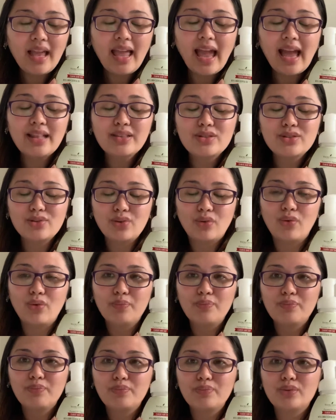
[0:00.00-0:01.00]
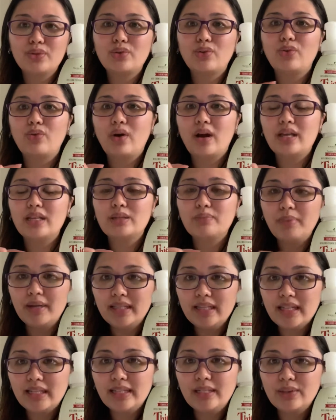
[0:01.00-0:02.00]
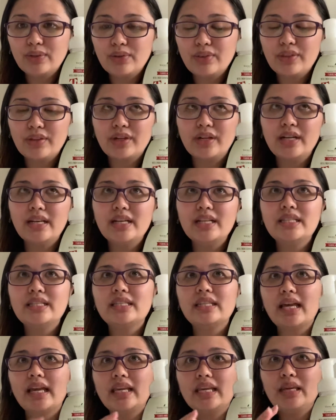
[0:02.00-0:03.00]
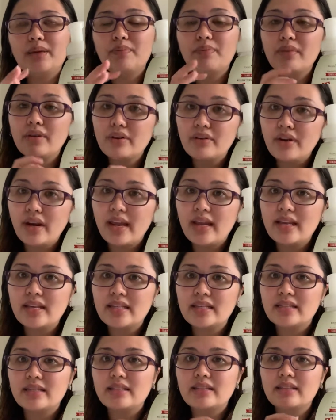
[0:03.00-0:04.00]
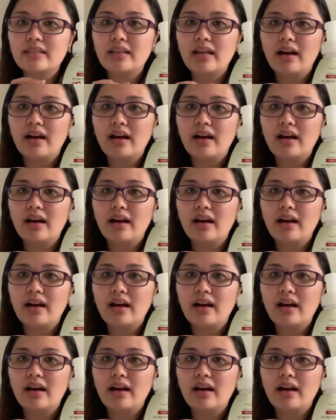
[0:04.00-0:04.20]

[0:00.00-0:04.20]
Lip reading: hand soap. So I split it into thirds. I keep the rest.